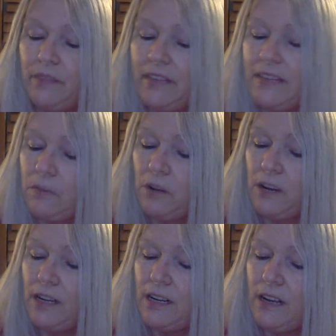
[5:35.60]
this
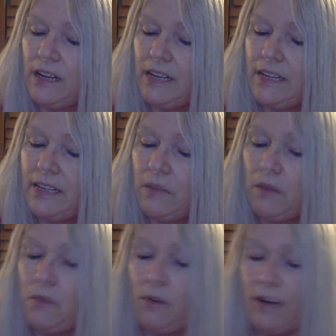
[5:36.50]
one is
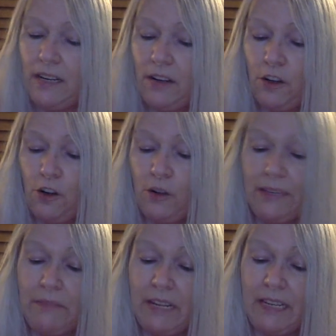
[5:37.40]
commemorating
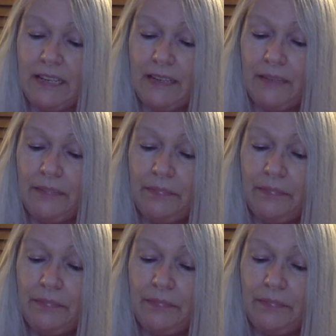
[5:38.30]
Christmas,